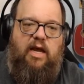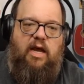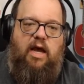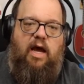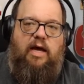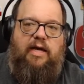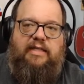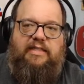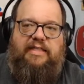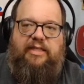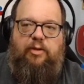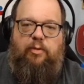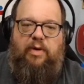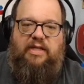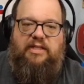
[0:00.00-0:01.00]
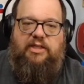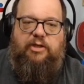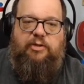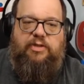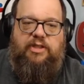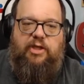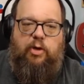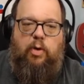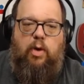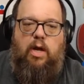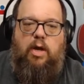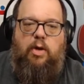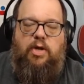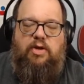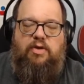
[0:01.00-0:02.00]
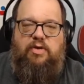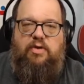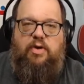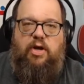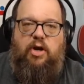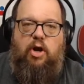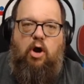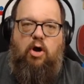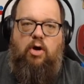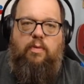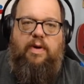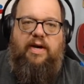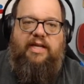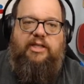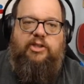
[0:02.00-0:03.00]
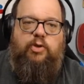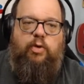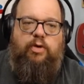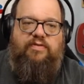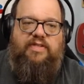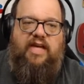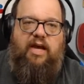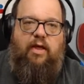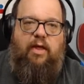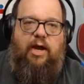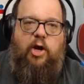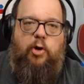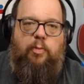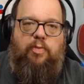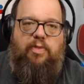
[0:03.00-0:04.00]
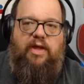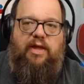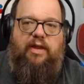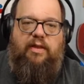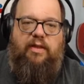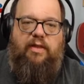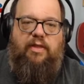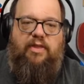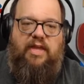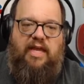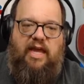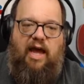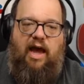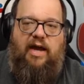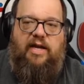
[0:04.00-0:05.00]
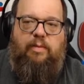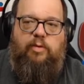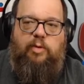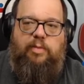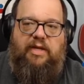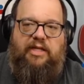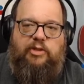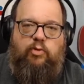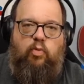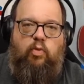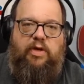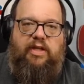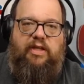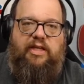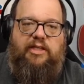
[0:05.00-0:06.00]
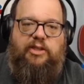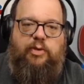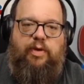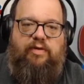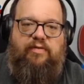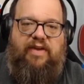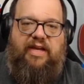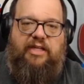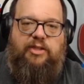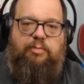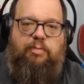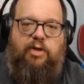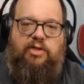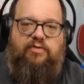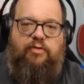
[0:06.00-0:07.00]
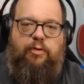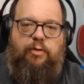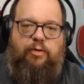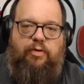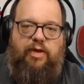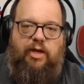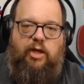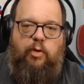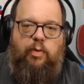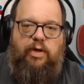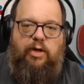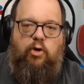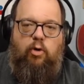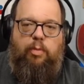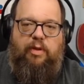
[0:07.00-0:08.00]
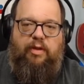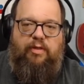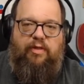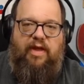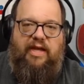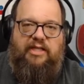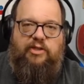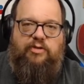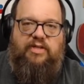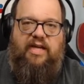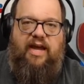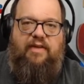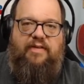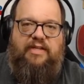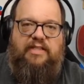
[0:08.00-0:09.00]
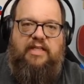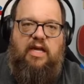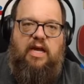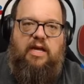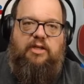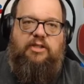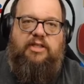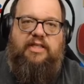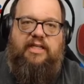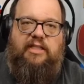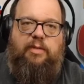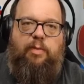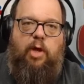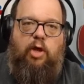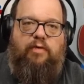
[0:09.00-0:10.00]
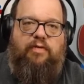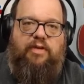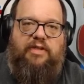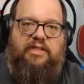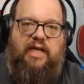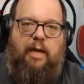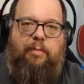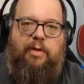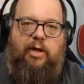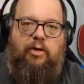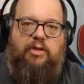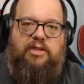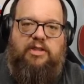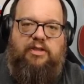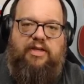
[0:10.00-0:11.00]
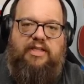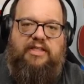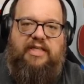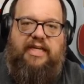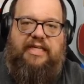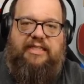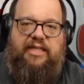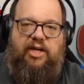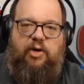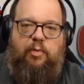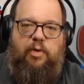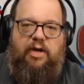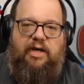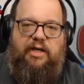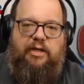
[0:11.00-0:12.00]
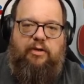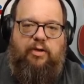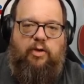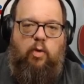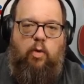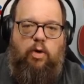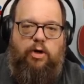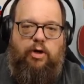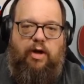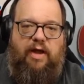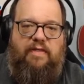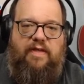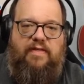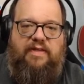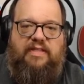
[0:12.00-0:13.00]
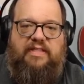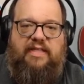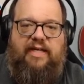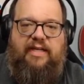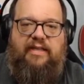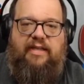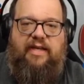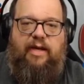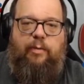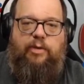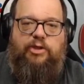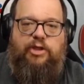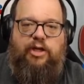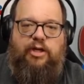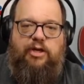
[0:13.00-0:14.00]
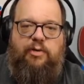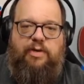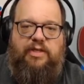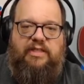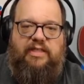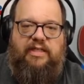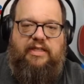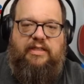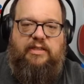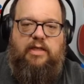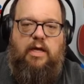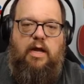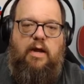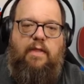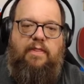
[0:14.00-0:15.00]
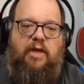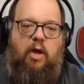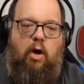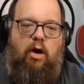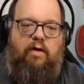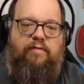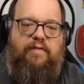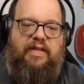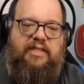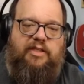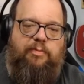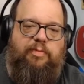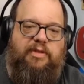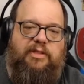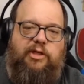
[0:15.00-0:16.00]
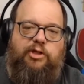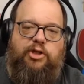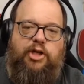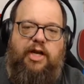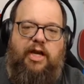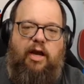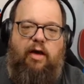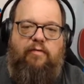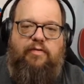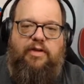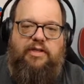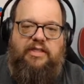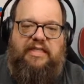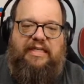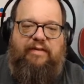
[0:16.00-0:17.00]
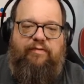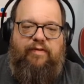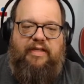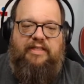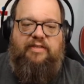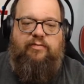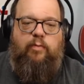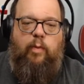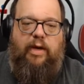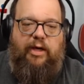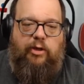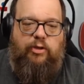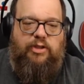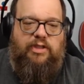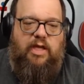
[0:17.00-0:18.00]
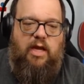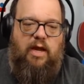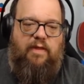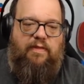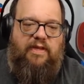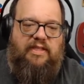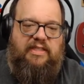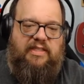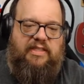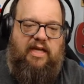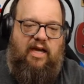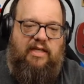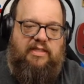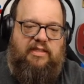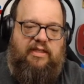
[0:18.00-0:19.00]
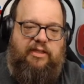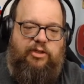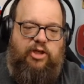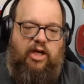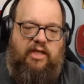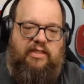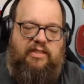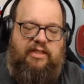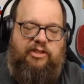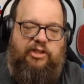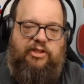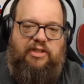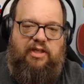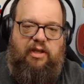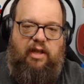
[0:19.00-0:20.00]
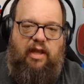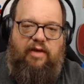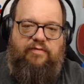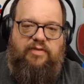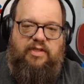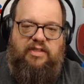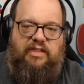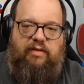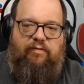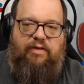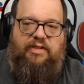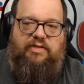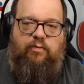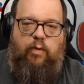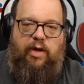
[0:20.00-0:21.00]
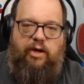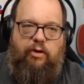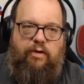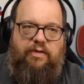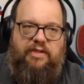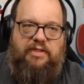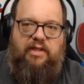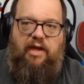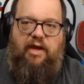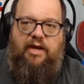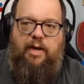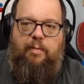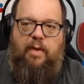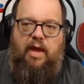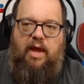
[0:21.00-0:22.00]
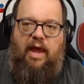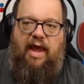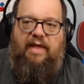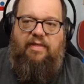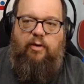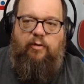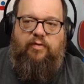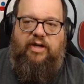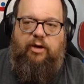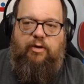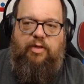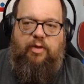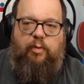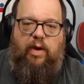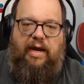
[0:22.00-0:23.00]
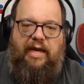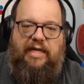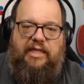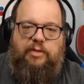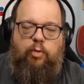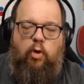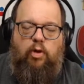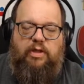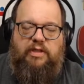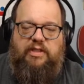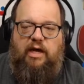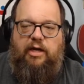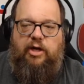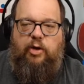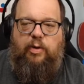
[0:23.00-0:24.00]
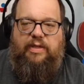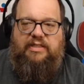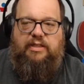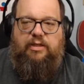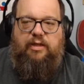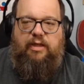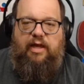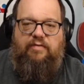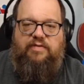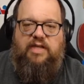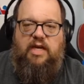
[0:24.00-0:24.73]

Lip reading: Di Lorenzo. So you can already sort of tell, I hope, that the IWBs really do advance much further than you would normally think. So Dallas just hits a ball over the top here. Zielinski's going to run into the corner, and then the second thing I want you to notice is the offensive positioning of the defensive wingers. This is Kostic. Kostic Kostic is the left defensive winger in this lineup, and over here on the right, it's Politano as the left